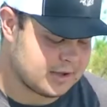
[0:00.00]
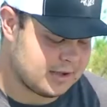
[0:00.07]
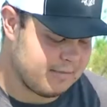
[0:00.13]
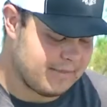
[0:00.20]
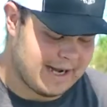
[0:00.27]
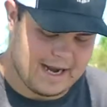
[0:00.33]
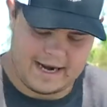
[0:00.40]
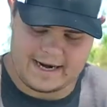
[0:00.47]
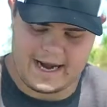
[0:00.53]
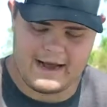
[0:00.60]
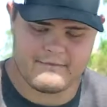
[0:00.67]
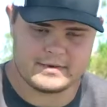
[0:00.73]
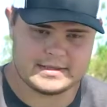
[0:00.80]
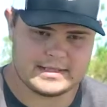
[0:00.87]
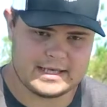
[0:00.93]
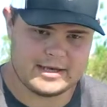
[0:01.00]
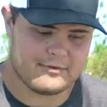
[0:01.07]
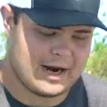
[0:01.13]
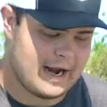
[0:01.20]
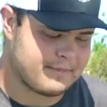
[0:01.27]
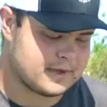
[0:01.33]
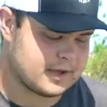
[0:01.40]
in the bag. I have a Z
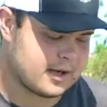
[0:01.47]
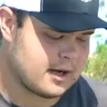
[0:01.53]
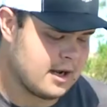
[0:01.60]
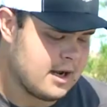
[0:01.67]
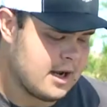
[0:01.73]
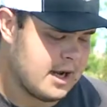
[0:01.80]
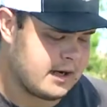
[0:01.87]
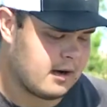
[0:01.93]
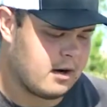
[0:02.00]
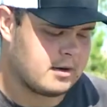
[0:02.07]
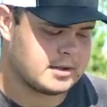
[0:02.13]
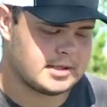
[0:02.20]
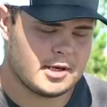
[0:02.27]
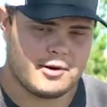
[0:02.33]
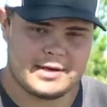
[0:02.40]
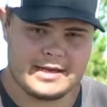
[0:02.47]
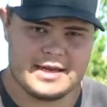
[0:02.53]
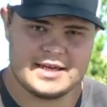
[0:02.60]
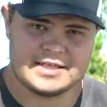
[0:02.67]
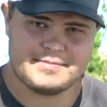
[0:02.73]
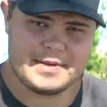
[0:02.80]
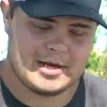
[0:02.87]
Raptor and also an
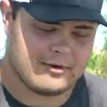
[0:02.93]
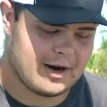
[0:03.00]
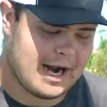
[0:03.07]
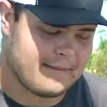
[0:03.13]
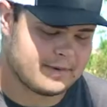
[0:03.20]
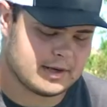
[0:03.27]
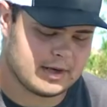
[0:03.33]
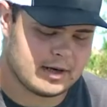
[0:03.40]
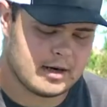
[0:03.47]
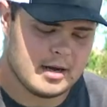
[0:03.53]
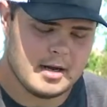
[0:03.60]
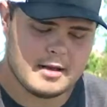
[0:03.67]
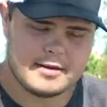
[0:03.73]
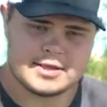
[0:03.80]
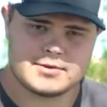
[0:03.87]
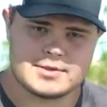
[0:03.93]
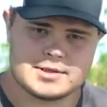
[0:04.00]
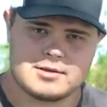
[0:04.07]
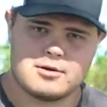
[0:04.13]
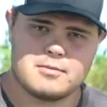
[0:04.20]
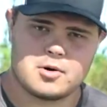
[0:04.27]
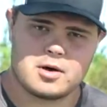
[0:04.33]
ESP Raptor. This one's
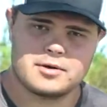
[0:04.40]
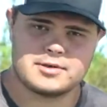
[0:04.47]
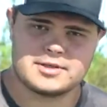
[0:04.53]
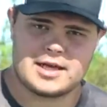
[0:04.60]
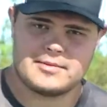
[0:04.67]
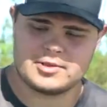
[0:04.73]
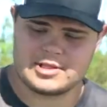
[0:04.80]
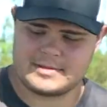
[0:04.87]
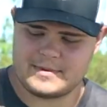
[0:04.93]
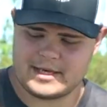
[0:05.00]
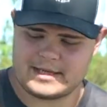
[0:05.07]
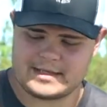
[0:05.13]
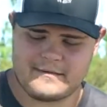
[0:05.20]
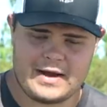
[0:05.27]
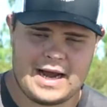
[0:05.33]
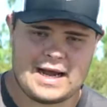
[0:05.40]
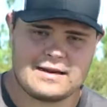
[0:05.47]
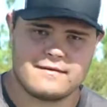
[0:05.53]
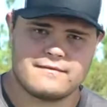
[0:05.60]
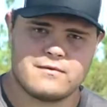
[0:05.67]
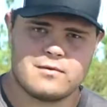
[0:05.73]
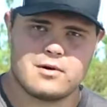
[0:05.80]
a little more understable just because I've had
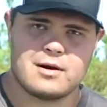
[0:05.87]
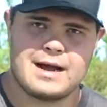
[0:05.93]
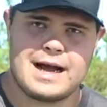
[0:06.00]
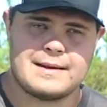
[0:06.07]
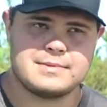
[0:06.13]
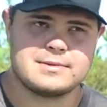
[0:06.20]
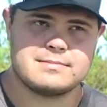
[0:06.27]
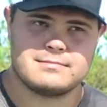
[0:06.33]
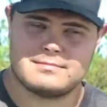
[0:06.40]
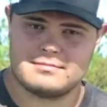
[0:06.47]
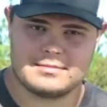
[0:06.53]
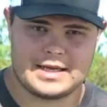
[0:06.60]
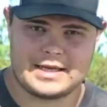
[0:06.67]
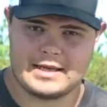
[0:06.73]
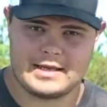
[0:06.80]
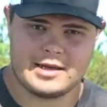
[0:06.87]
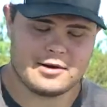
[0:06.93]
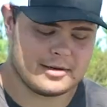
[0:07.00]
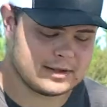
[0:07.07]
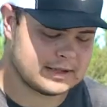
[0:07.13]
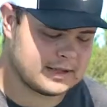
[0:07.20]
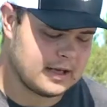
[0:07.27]
it for like
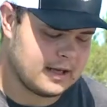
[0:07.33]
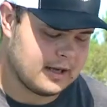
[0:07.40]
years,